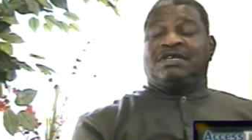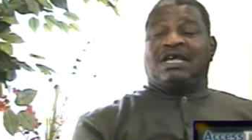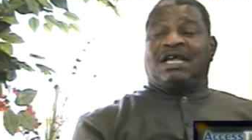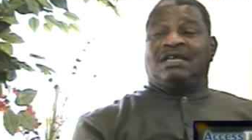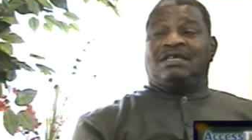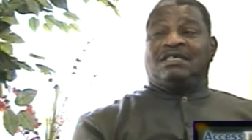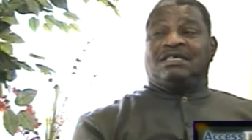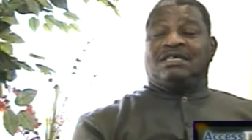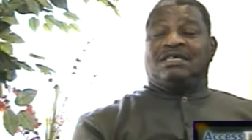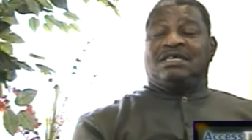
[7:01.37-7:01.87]

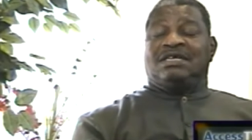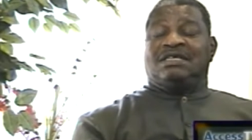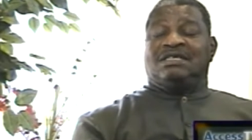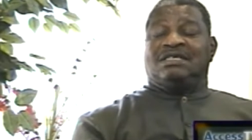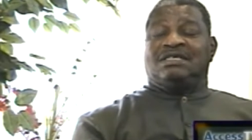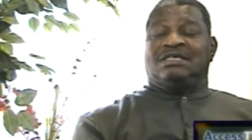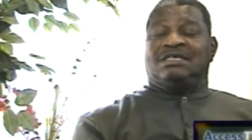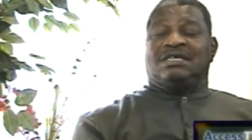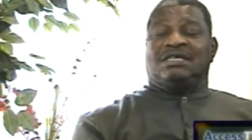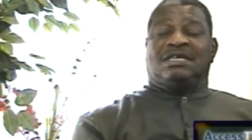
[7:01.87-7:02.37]
Tanzania,
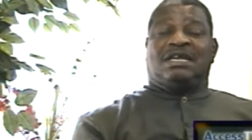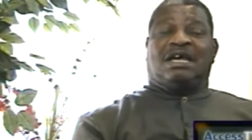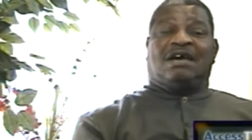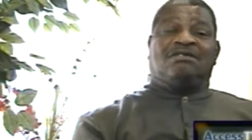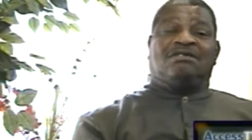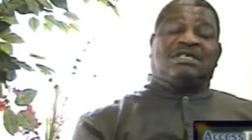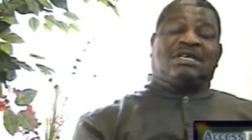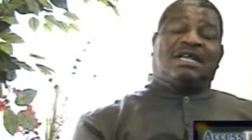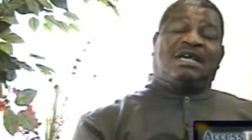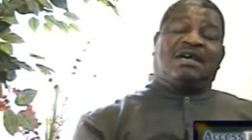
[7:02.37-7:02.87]
in Dar
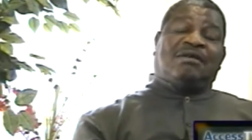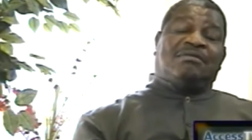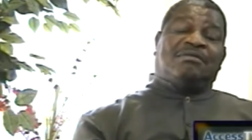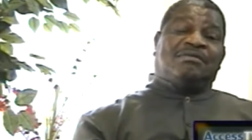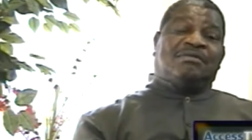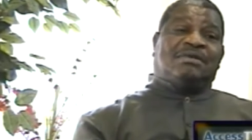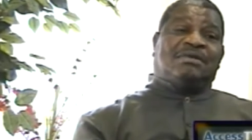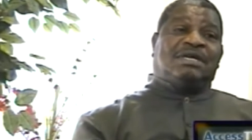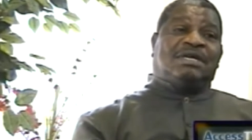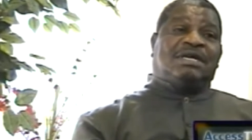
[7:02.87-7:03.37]
es Salaam.
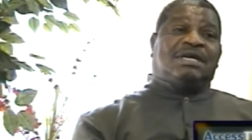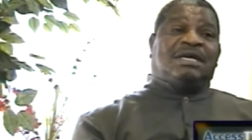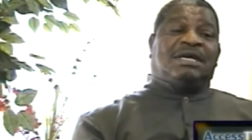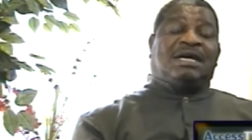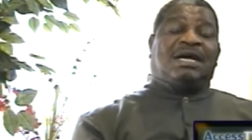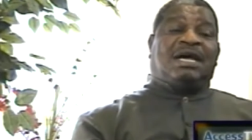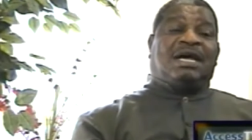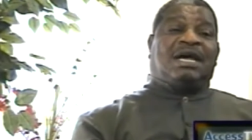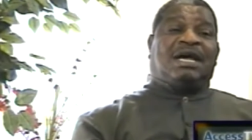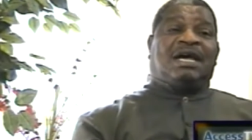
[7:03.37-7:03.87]

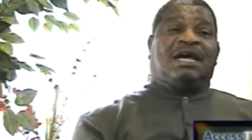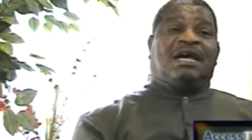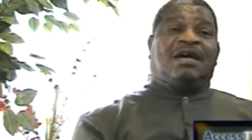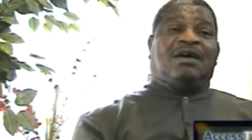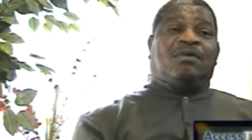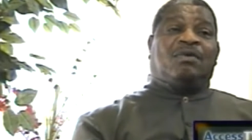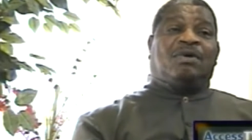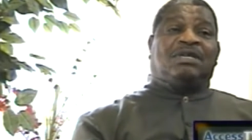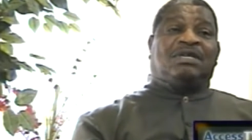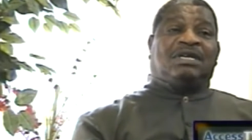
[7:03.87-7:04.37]
I
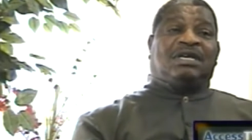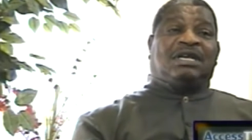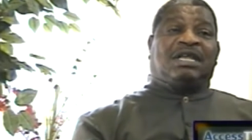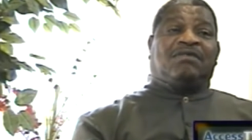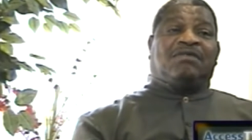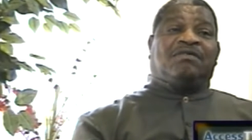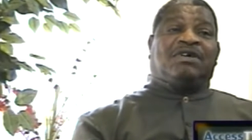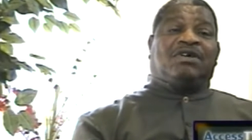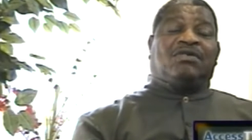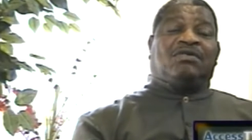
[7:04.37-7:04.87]
went to
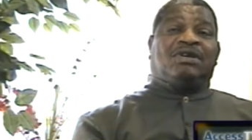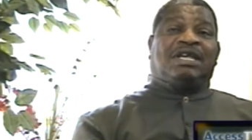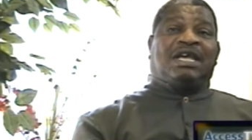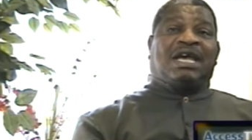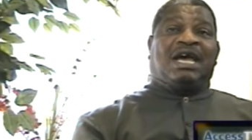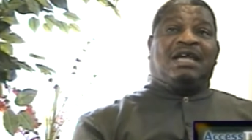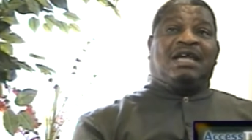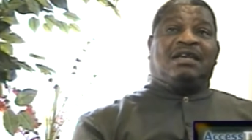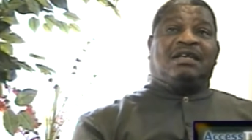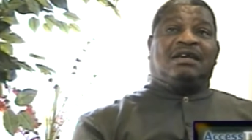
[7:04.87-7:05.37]
Kivukoni
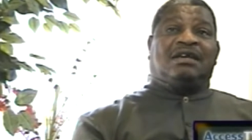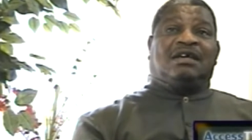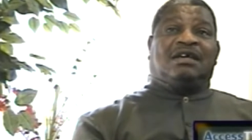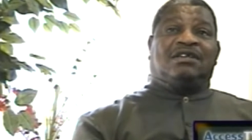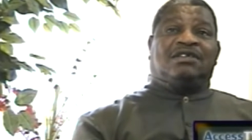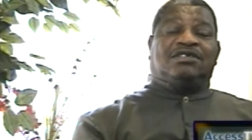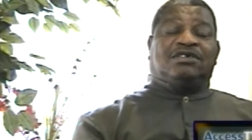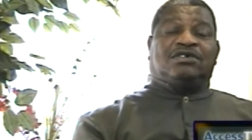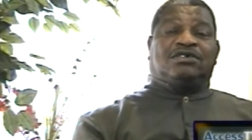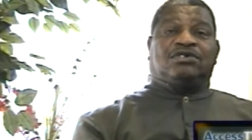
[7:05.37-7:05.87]

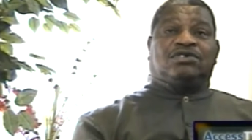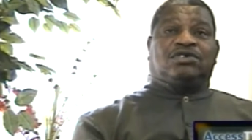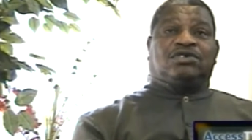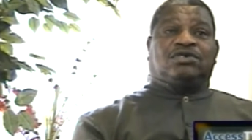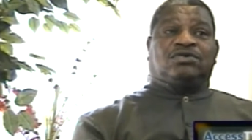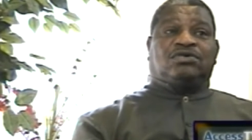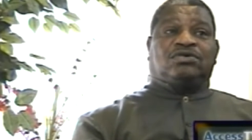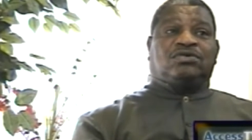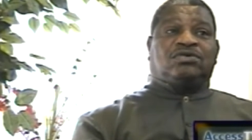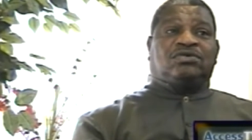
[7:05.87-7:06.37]
Ideological
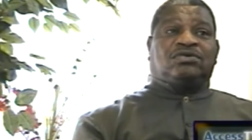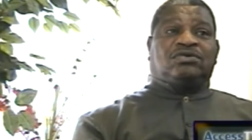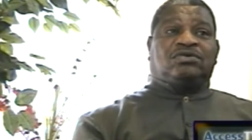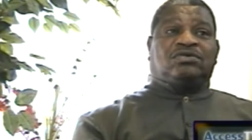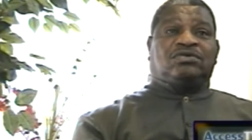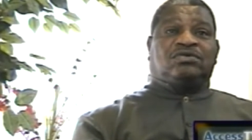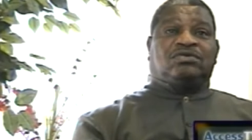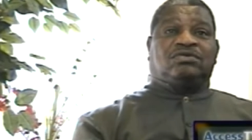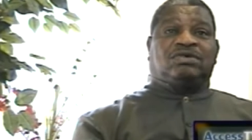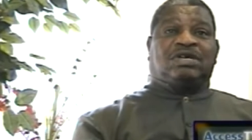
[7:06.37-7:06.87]
School,
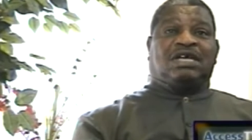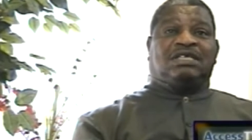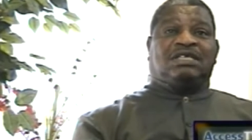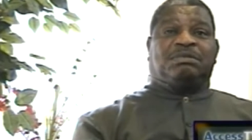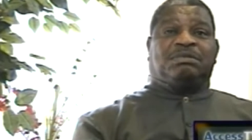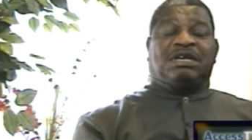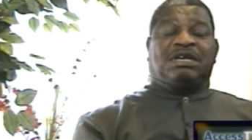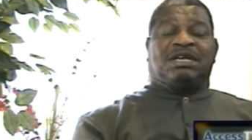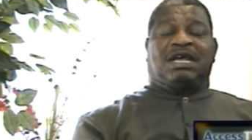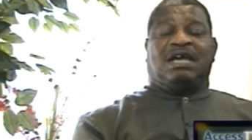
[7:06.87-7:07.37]
where I
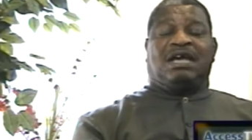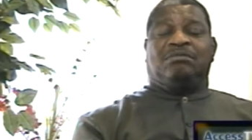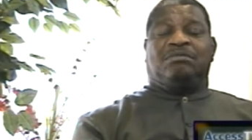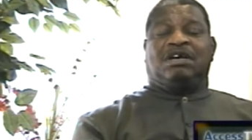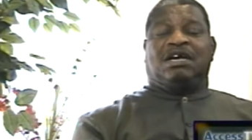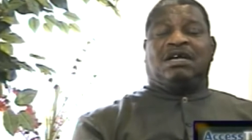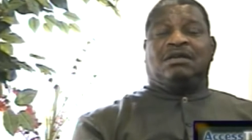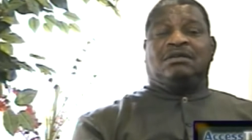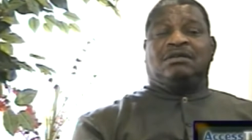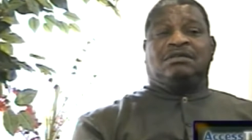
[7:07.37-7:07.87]
spent nine
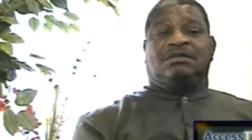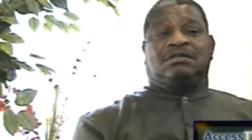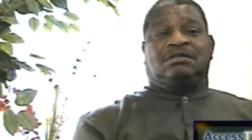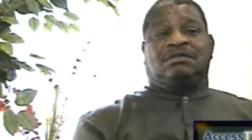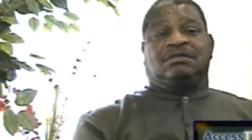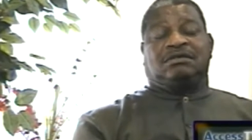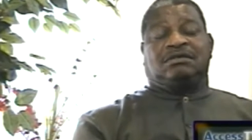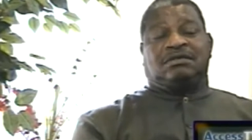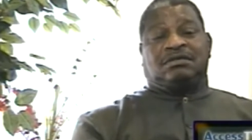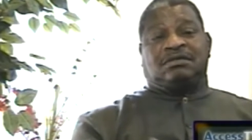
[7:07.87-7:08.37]

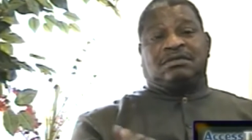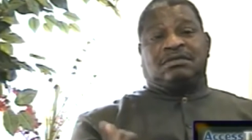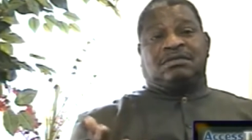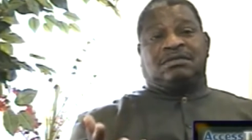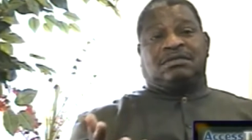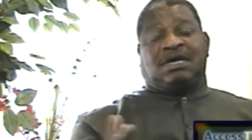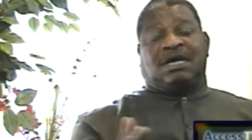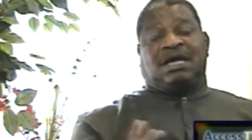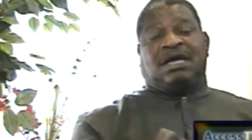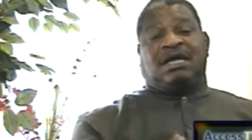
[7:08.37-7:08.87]
months,
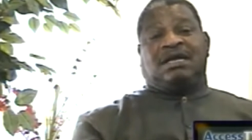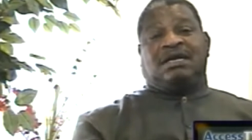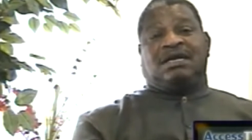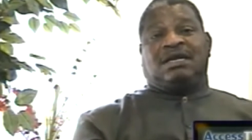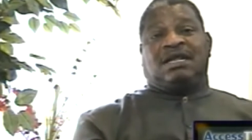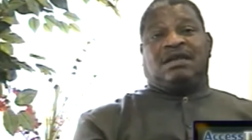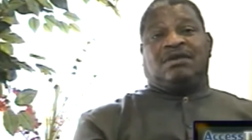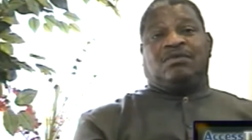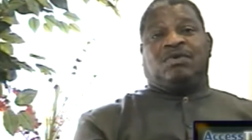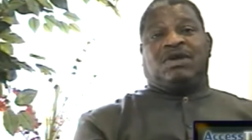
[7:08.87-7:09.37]
and
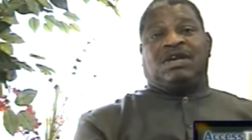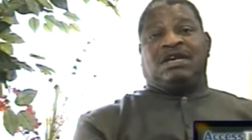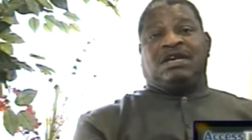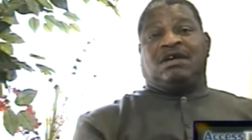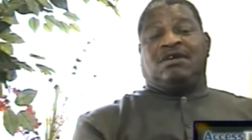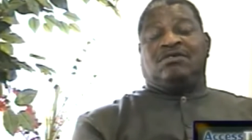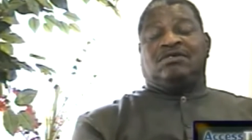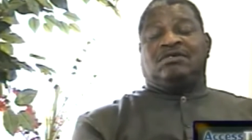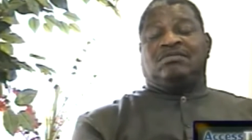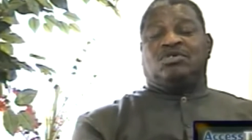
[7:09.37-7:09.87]
then went
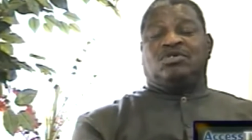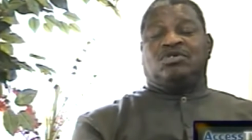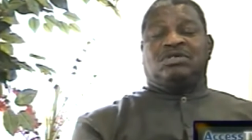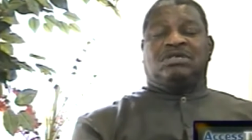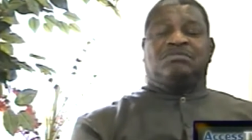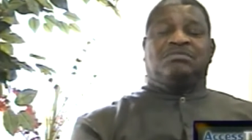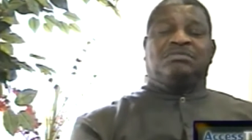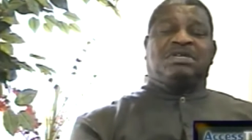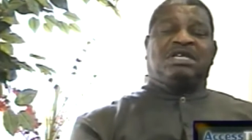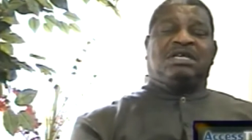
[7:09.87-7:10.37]
down to
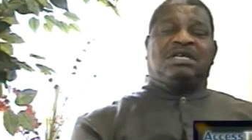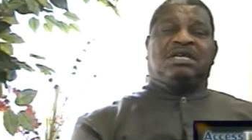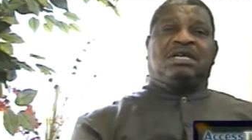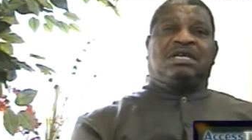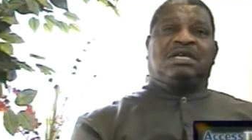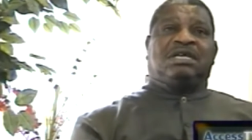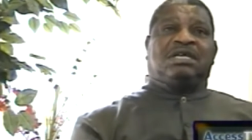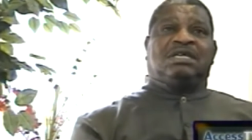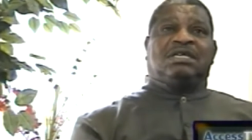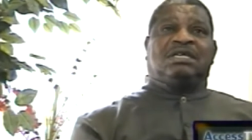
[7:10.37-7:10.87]
Mozambique
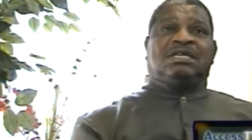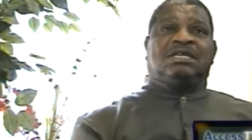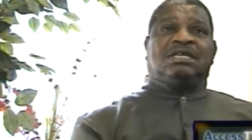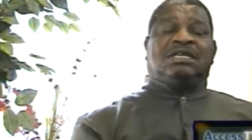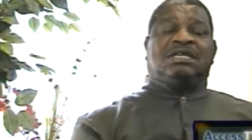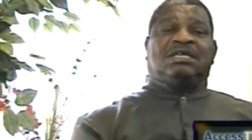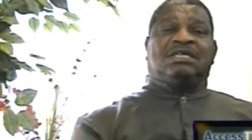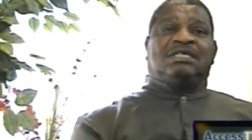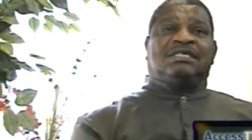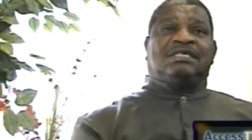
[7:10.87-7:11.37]
and
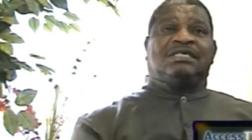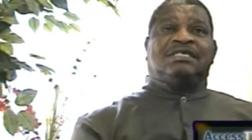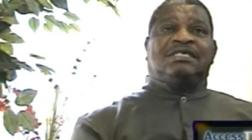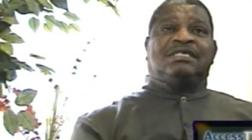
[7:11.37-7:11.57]
uh,